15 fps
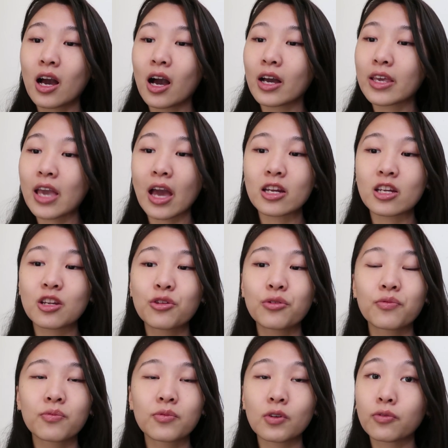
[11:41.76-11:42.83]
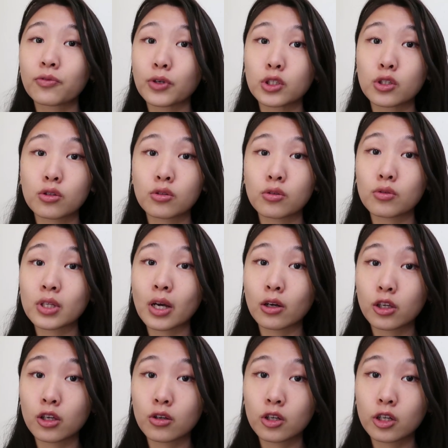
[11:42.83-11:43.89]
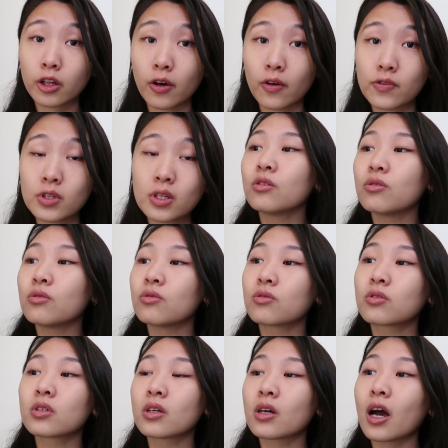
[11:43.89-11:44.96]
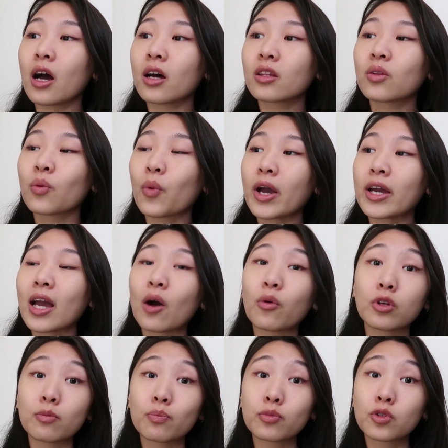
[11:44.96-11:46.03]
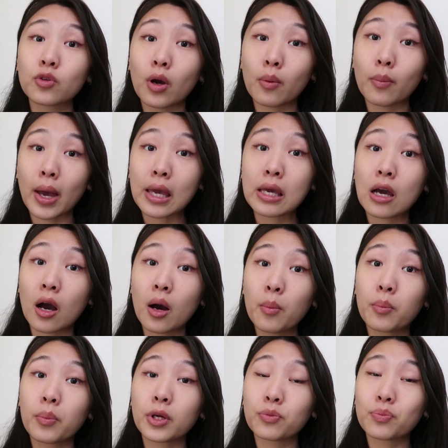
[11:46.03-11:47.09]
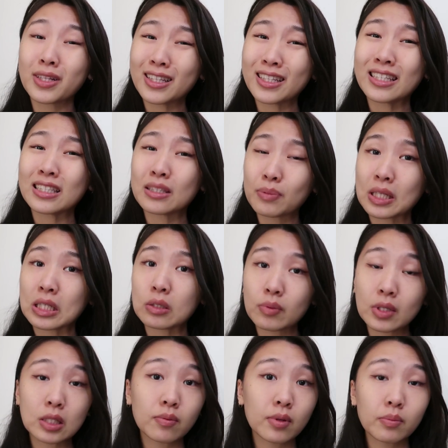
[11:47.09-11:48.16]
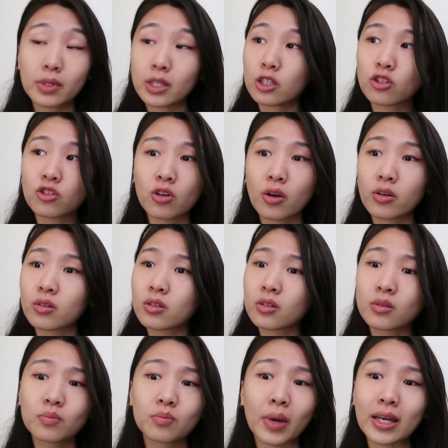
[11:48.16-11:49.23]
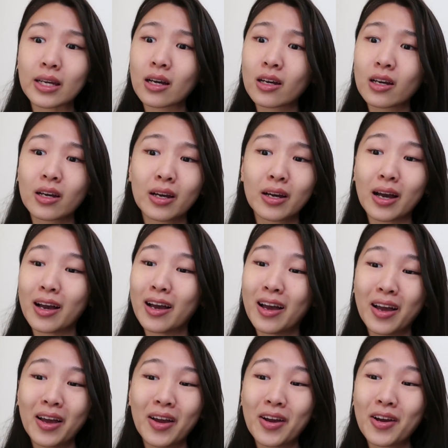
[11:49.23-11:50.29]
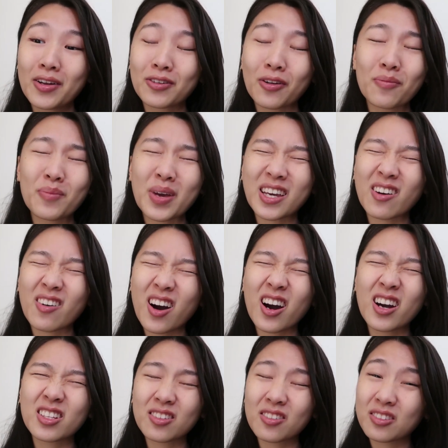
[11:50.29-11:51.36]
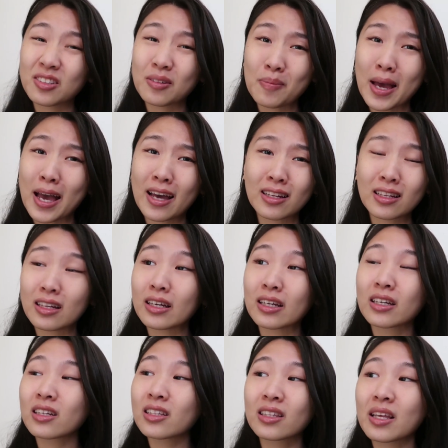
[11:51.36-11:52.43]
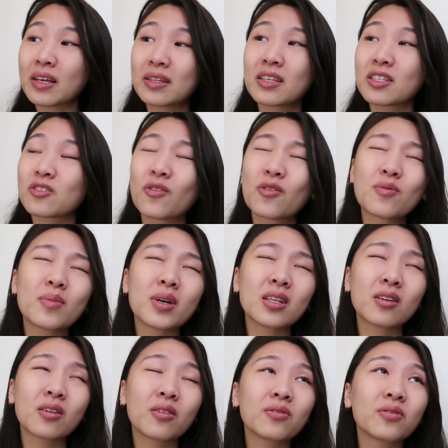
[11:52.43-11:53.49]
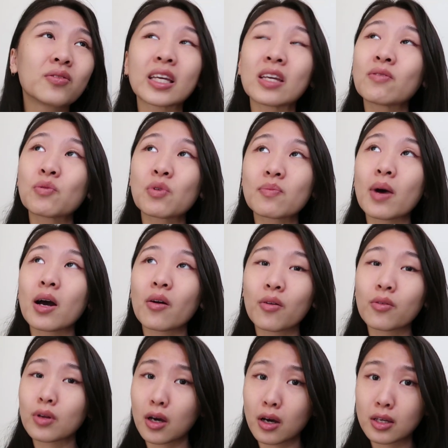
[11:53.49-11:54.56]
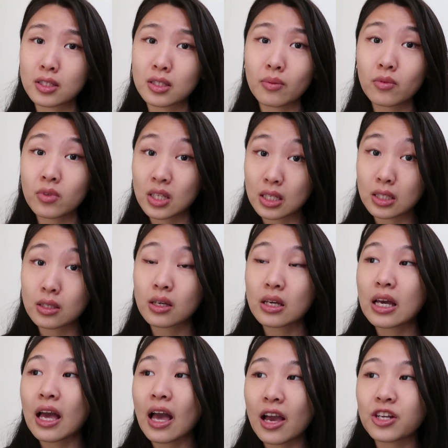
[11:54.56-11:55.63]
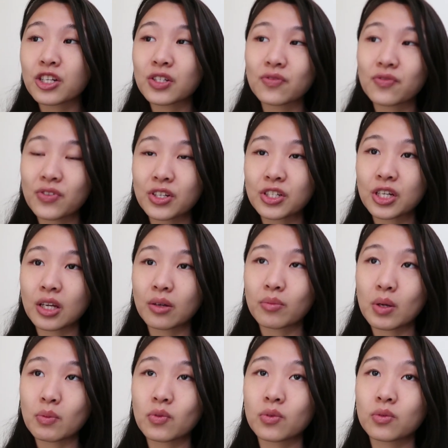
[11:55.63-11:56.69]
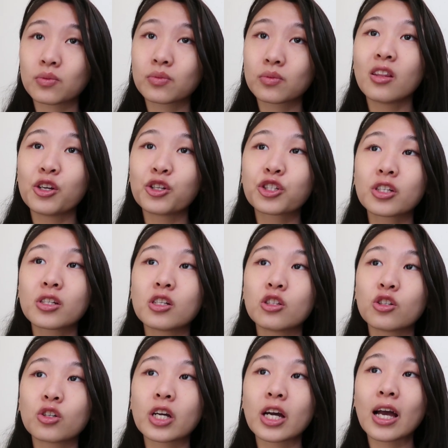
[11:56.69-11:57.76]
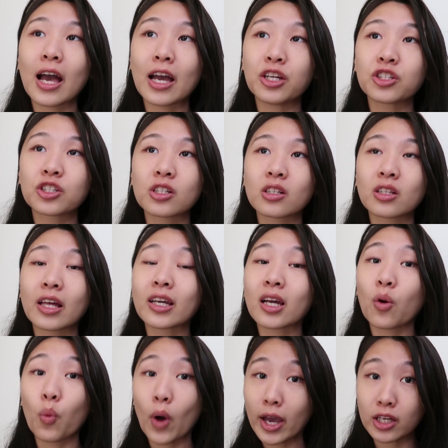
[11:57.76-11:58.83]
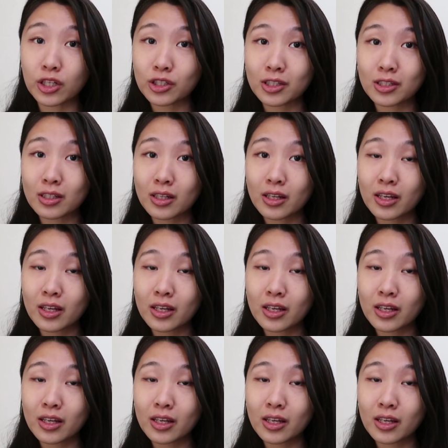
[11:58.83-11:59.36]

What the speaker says: Again, feel free to use our cute clothes, use the way how we do our makeup, but please, please, please, please don't make don't make up eyes on you, man. Like there's so many of, like, even with my own eyes, some of these Asian fishing people literally look Asian, like Awasian,